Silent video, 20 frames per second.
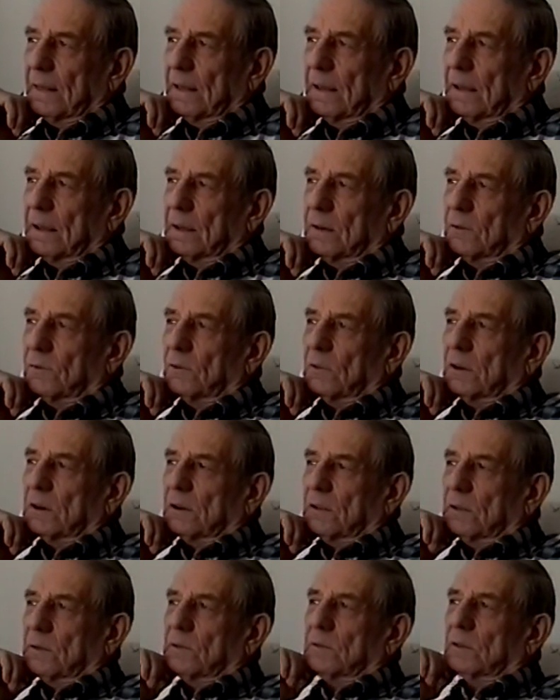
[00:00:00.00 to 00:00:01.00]
and one
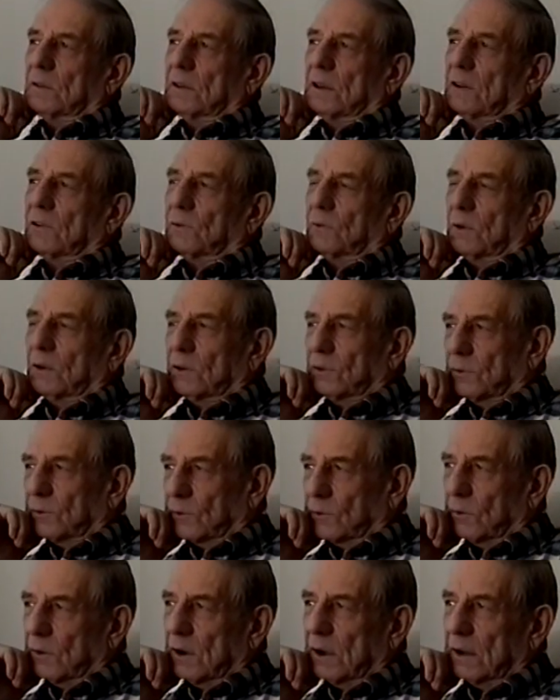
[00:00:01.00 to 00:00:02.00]
of the things was
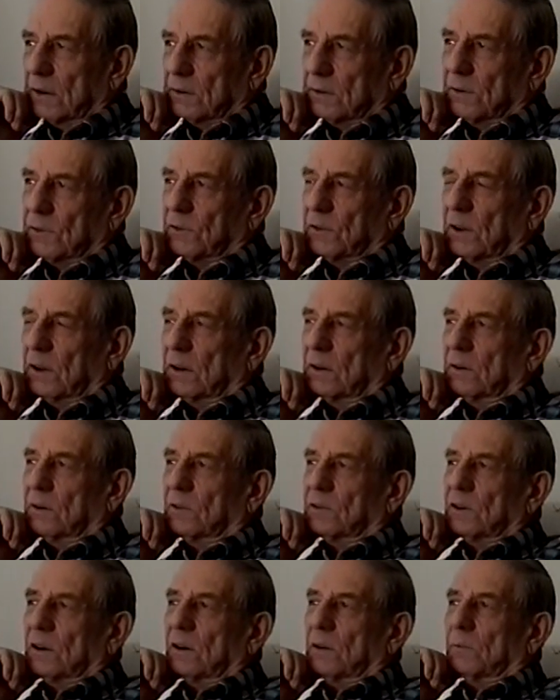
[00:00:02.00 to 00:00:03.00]
go out the shed and
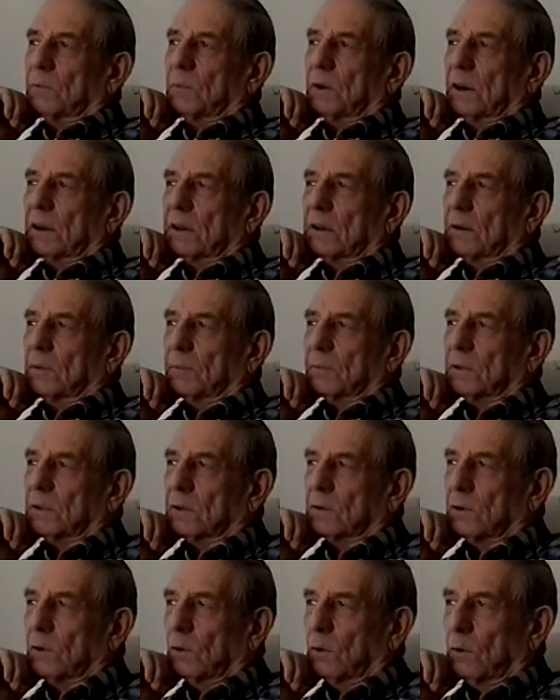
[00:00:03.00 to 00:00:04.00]
start breaking up
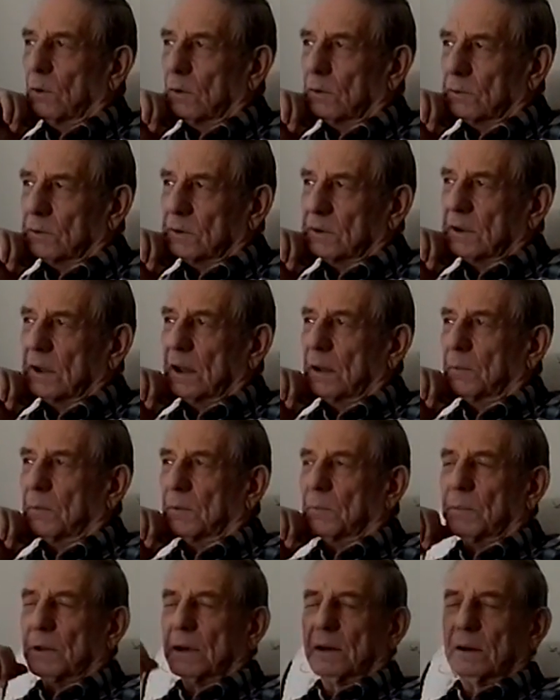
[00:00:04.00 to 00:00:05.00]
coal. It came
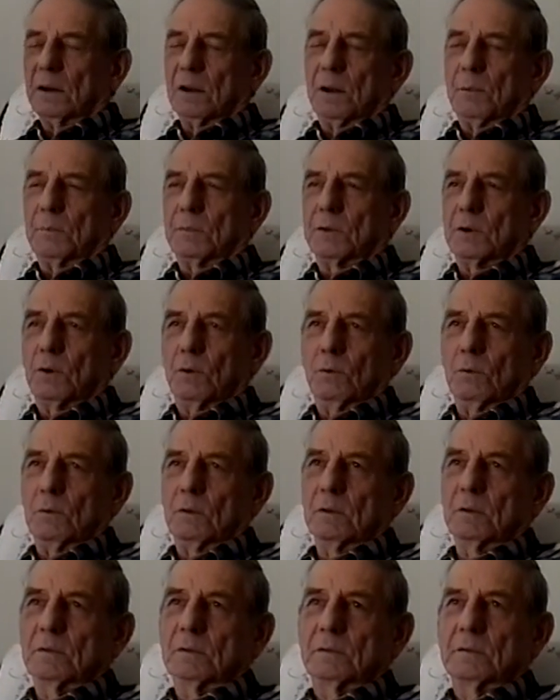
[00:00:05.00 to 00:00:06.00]
in big lump coal,
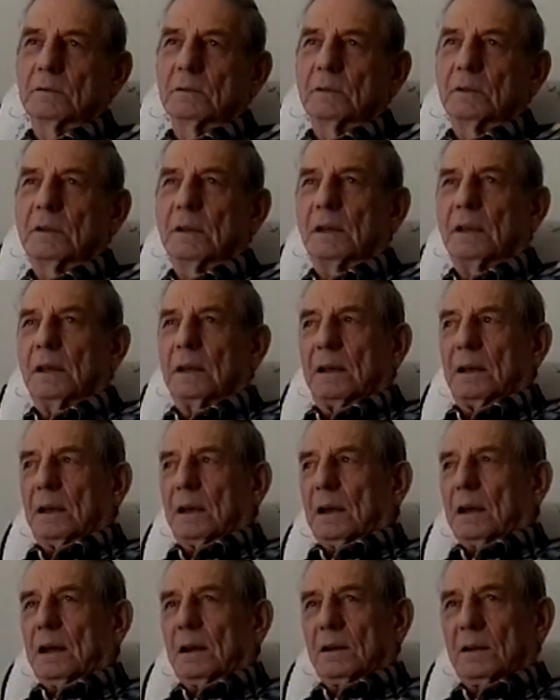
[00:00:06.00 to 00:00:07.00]

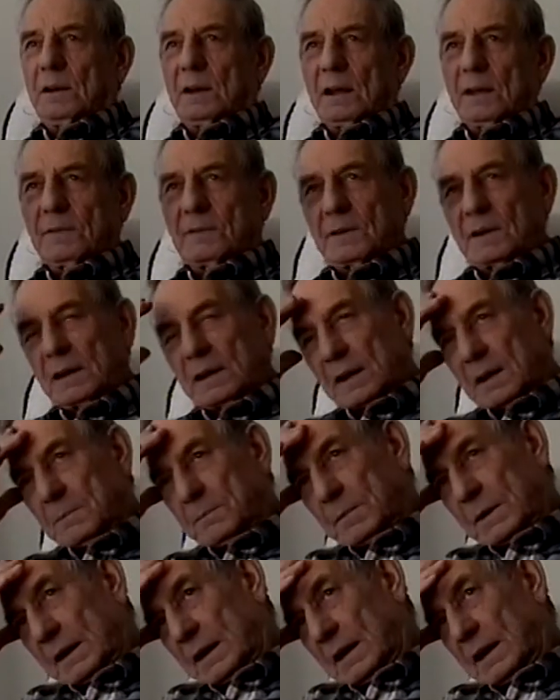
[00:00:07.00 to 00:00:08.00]
and you'd have to take a
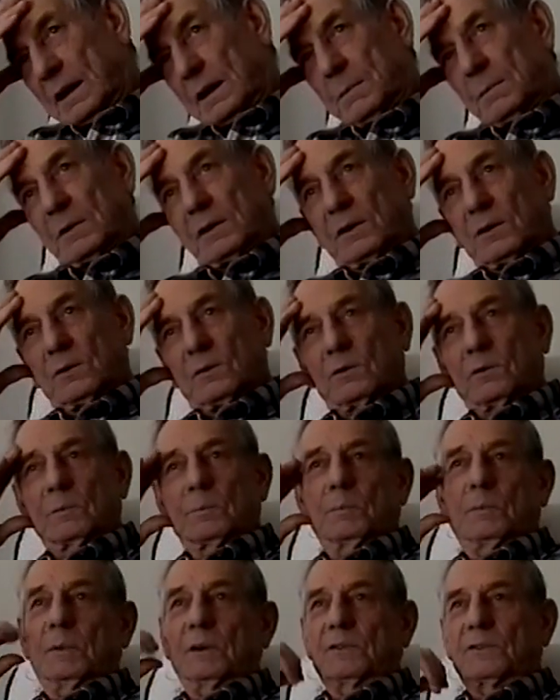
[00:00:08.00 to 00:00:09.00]
big hammer, you know,
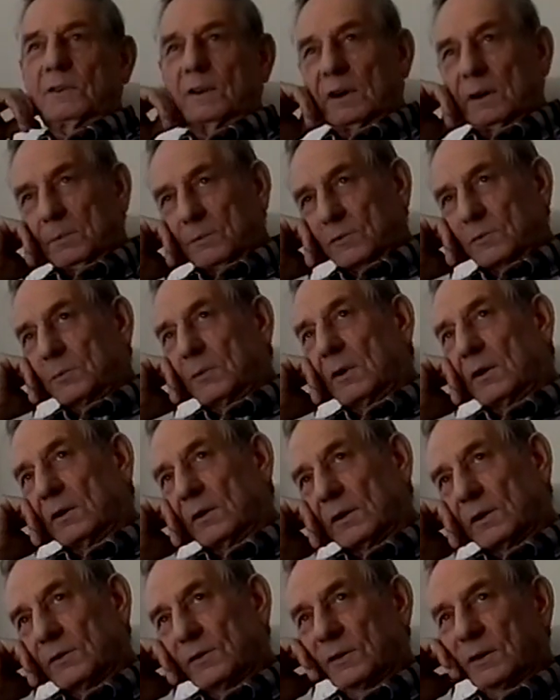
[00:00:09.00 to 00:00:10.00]
and bust it up in small
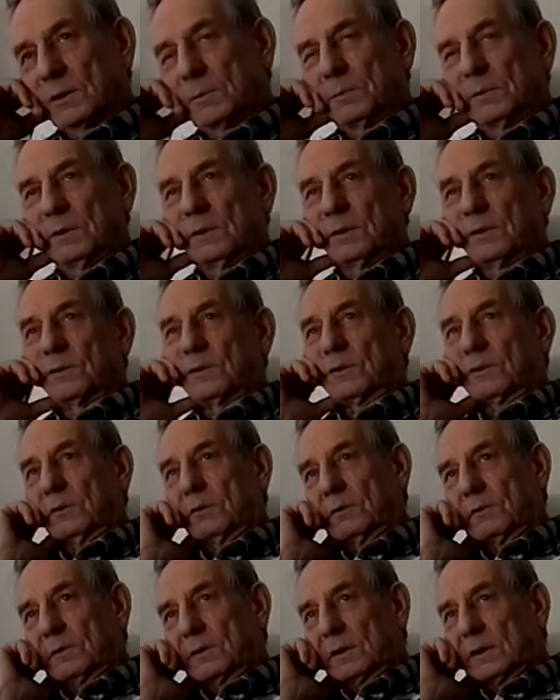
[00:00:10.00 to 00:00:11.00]
enough so you could put it in the
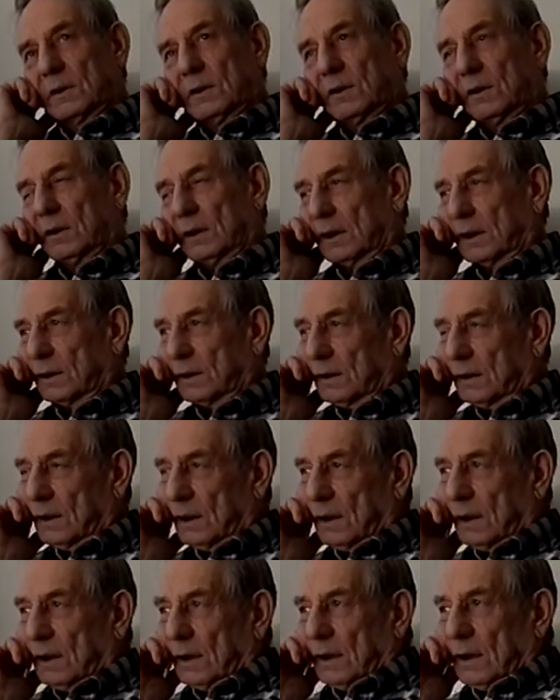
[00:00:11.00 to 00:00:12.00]
stove, and you'd haul in
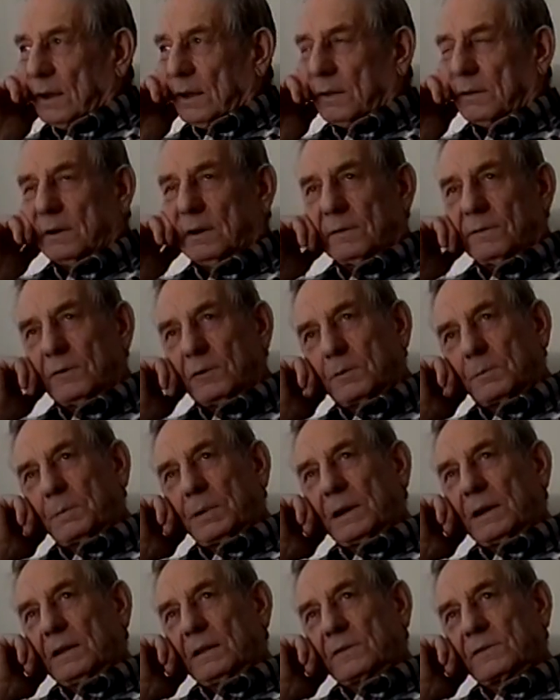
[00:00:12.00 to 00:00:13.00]
3 or 4
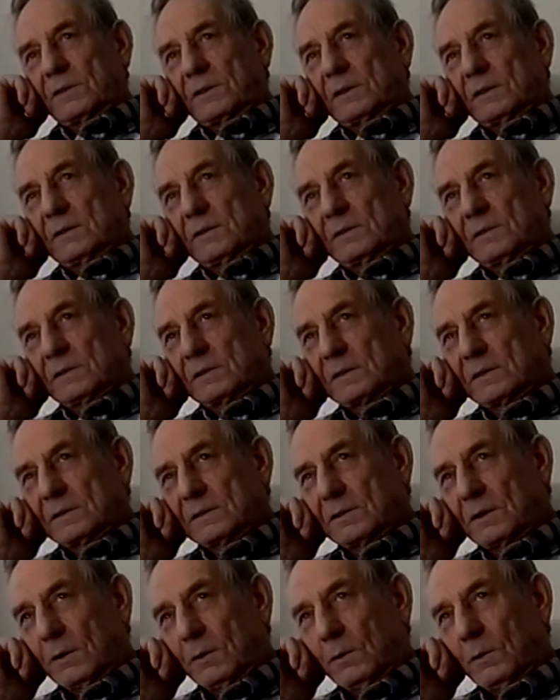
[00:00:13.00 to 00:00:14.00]
pails of
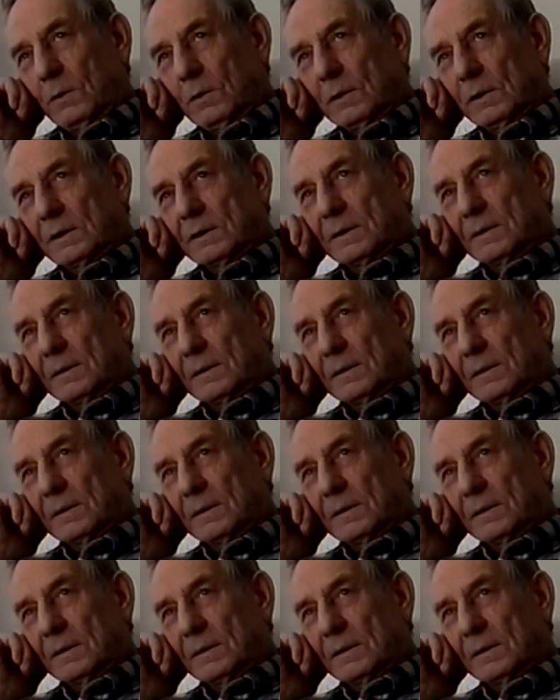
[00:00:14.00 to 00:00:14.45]
coal,